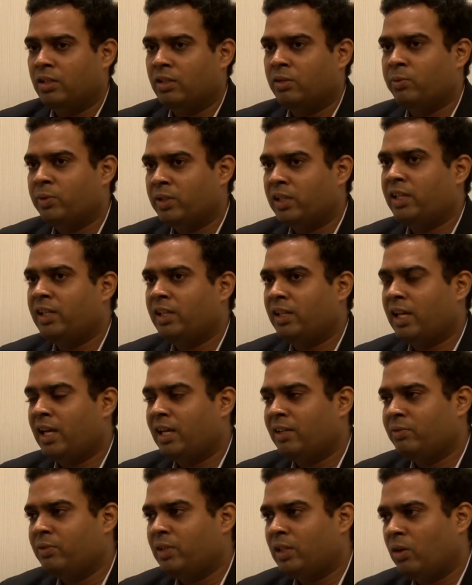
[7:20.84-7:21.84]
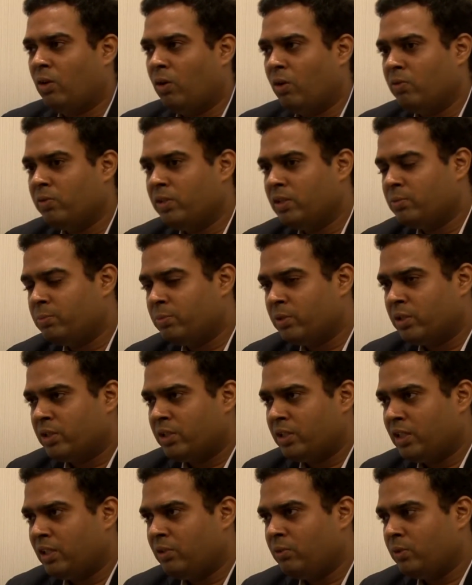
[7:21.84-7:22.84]
working life, they always
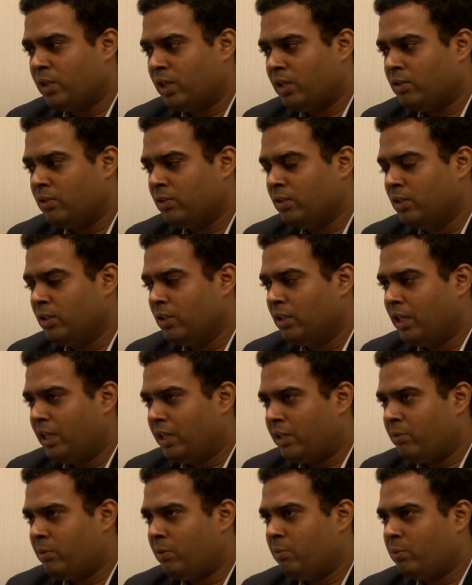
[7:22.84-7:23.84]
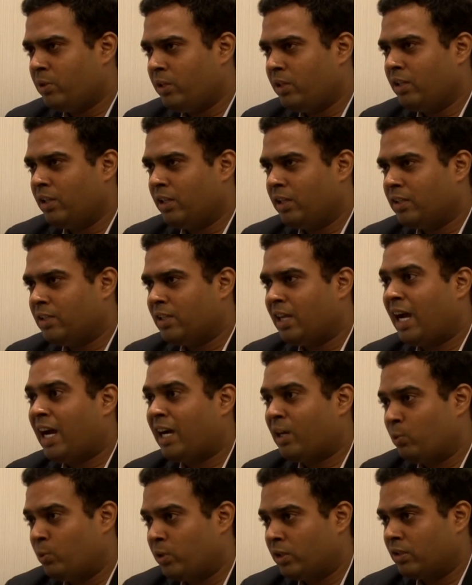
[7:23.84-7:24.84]
perceive that remembering is
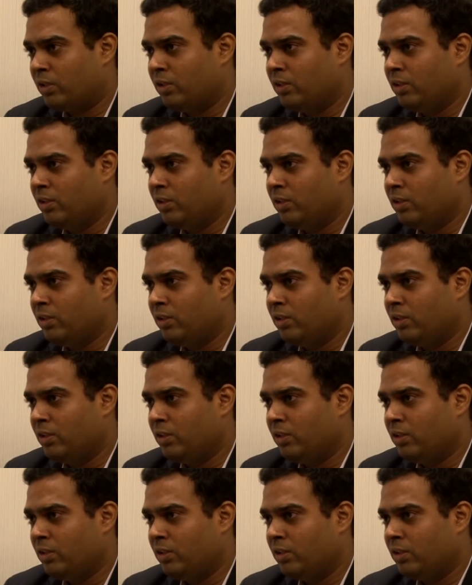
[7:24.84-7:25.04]
hard work.